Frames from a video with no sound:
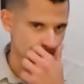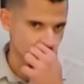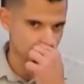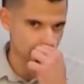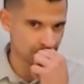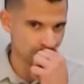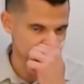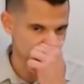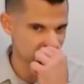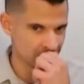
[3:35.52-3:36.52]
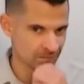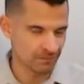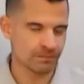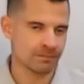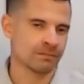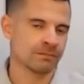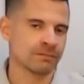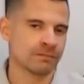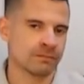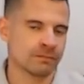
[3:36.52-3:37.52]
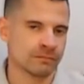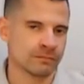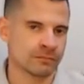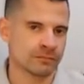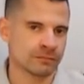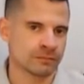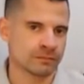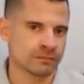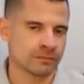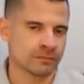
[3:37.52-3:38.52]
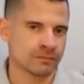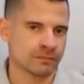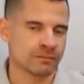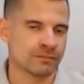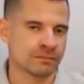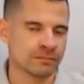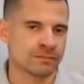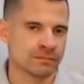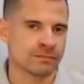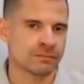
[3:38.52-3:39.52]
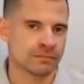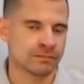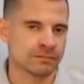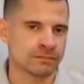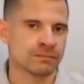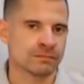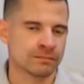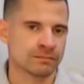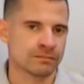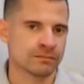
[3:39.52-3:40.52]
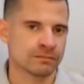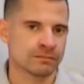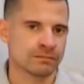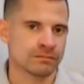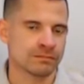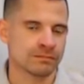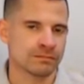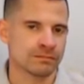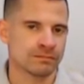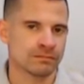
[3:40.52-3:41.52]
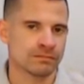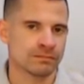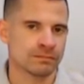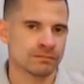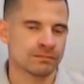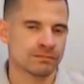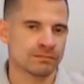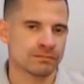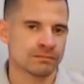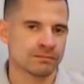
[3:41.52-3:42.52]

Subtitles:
This person isn't speaking.